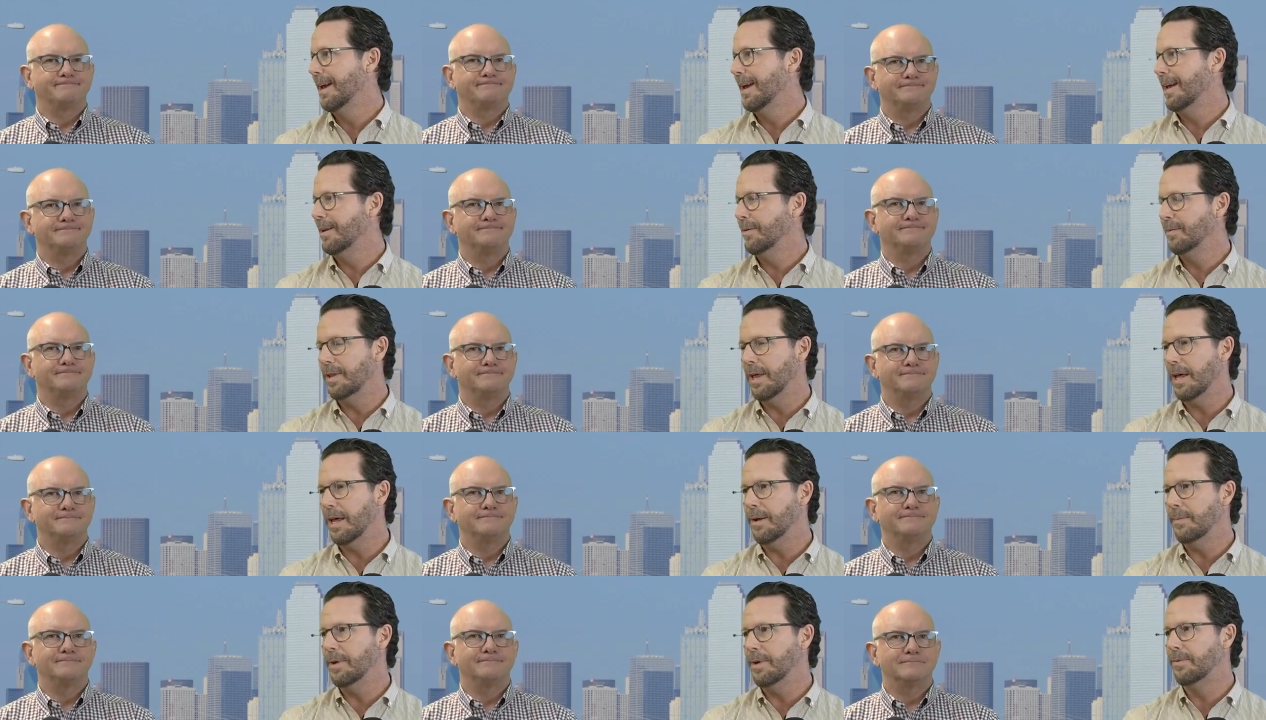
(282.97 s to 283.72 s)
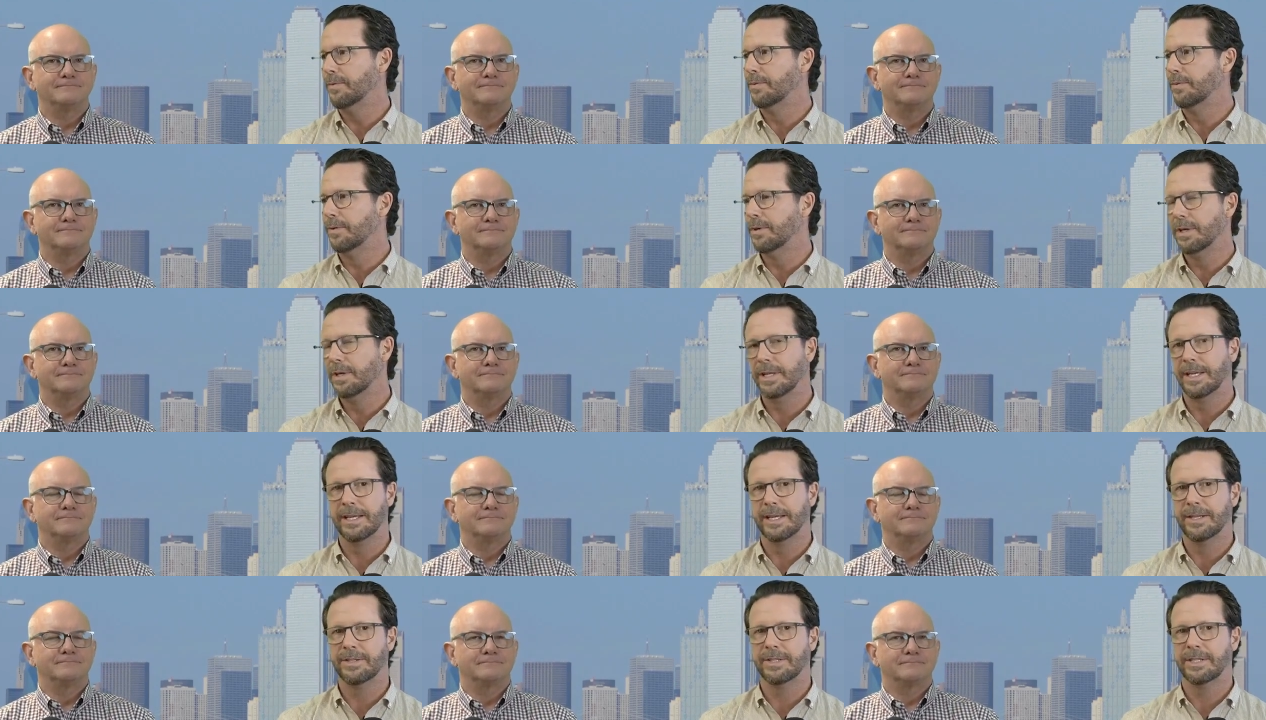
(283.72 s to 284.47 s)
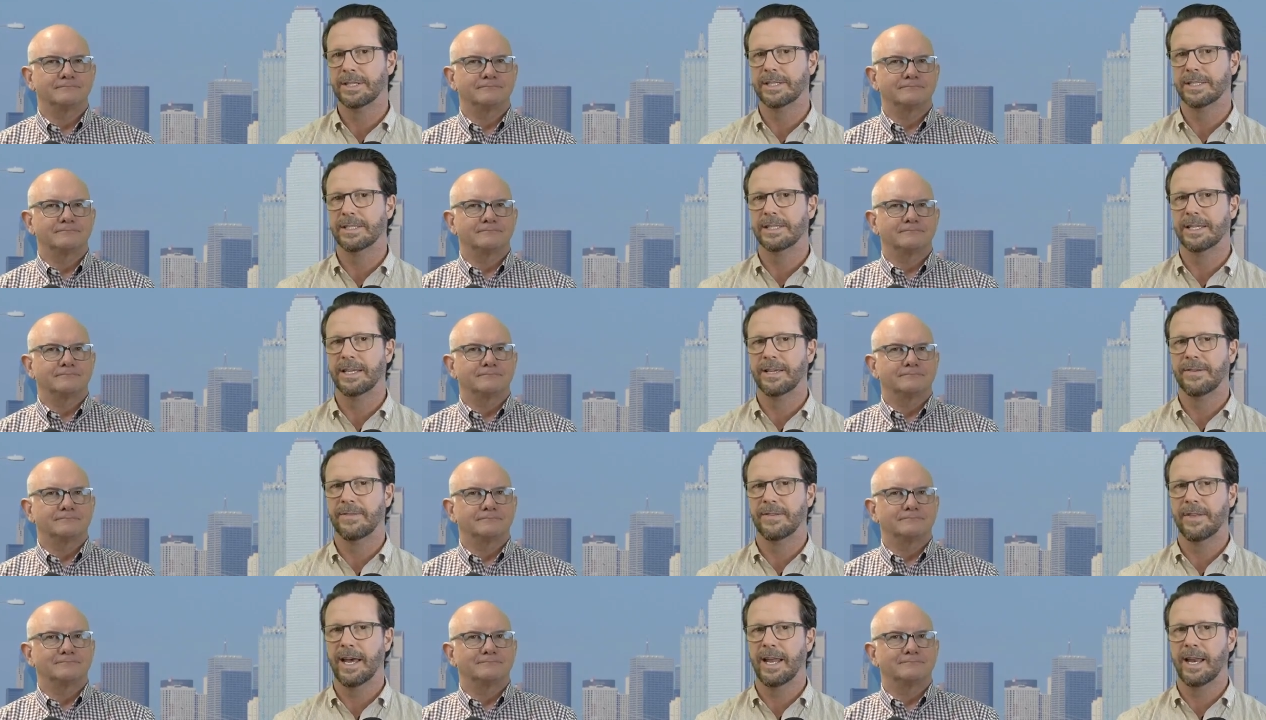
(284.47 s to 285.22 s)
Speaker 1: And that'll be really interesting to see
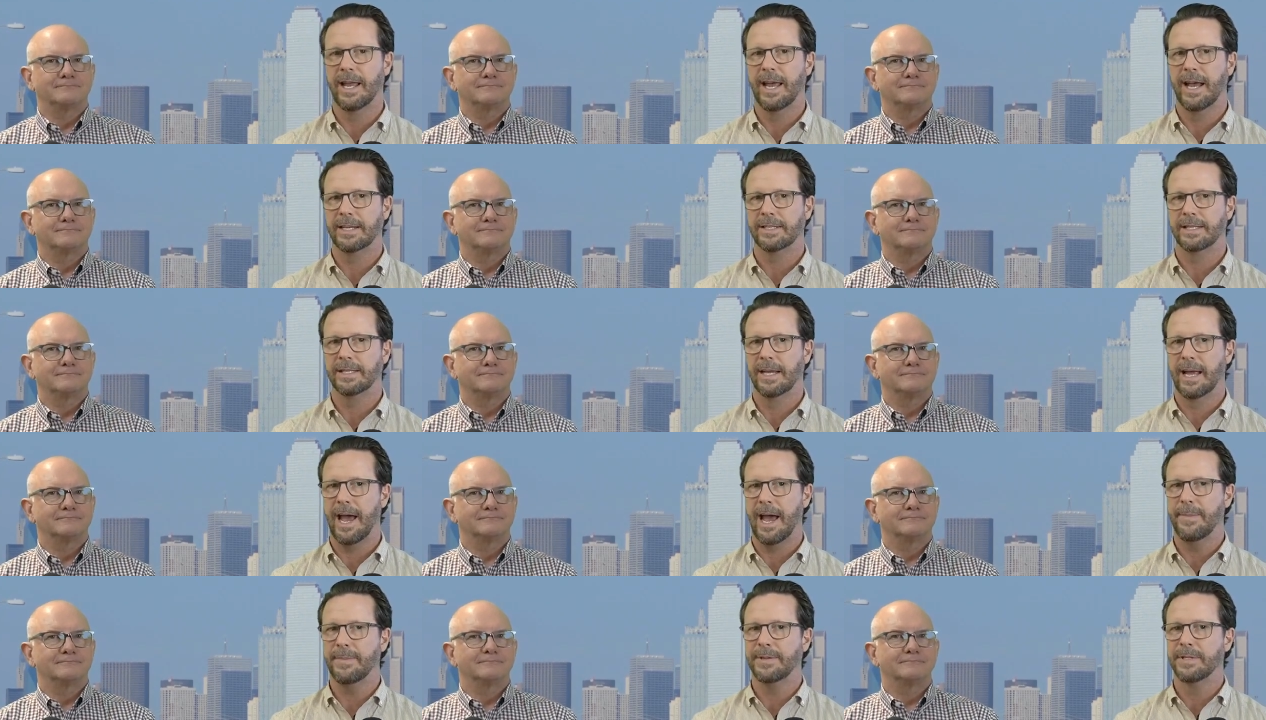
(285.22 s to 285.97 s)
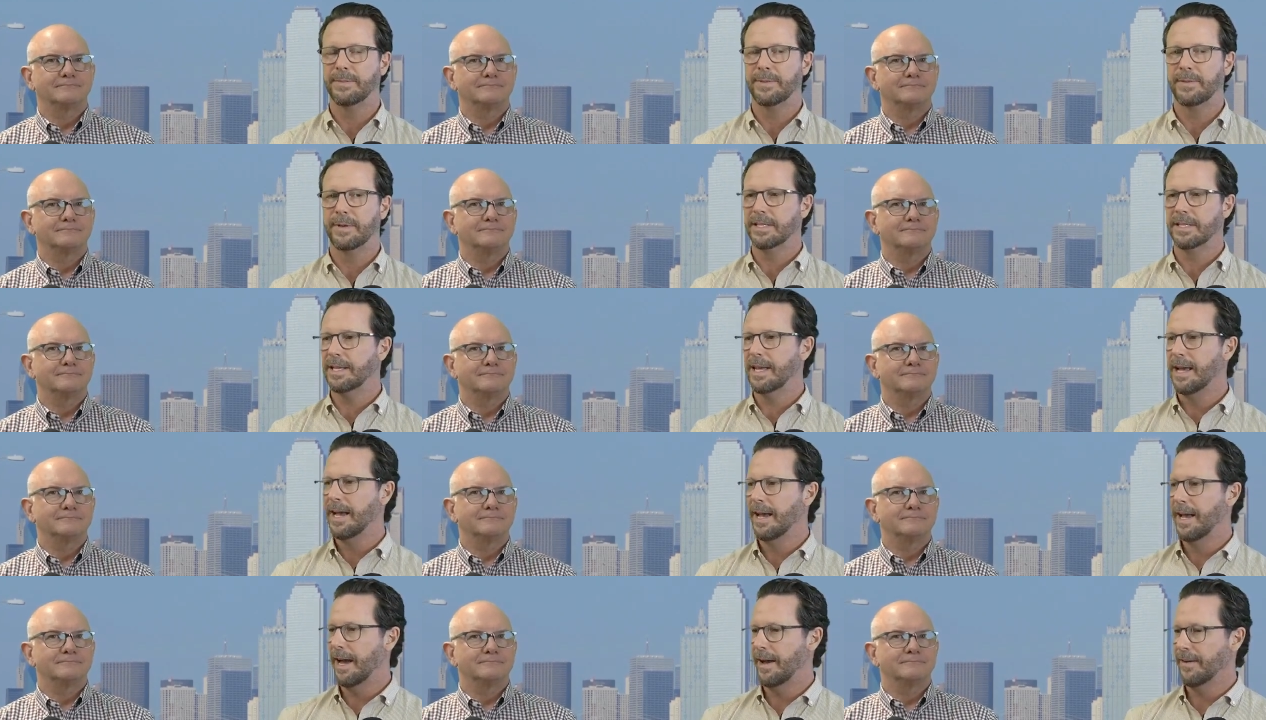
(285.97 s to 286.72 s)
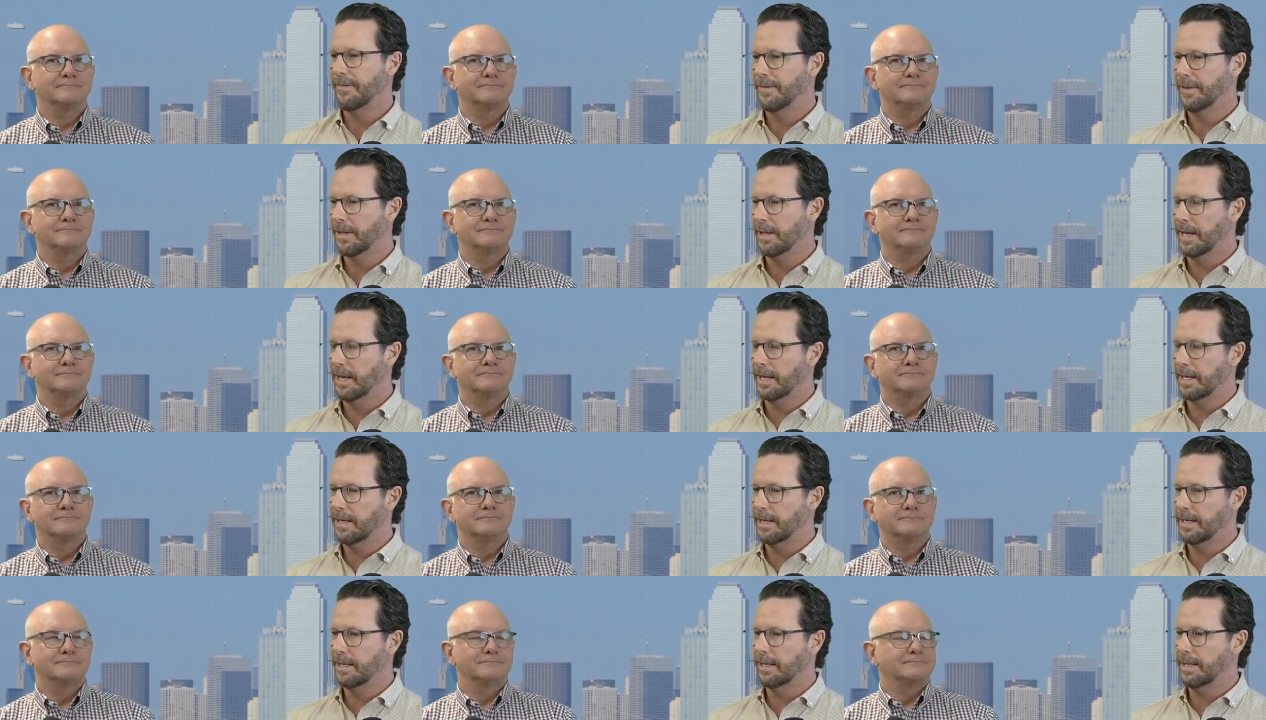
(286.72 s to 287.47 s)
if that actually happens, because I feel like